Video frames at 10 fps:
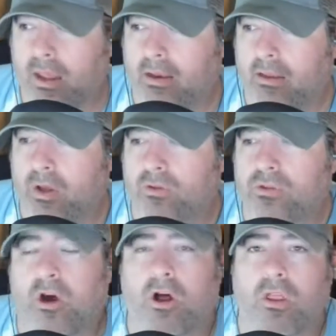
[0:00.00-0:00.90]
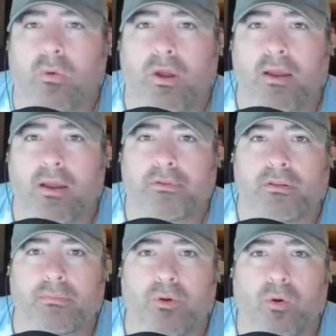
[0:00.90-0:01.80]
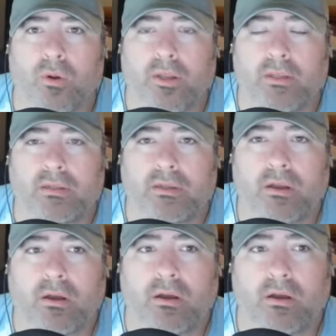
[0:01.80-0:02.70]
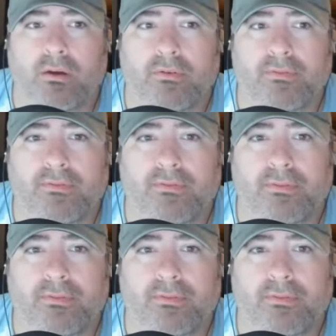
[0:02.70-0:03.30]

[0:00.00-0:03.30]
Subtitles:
and it goes all the way up to the point of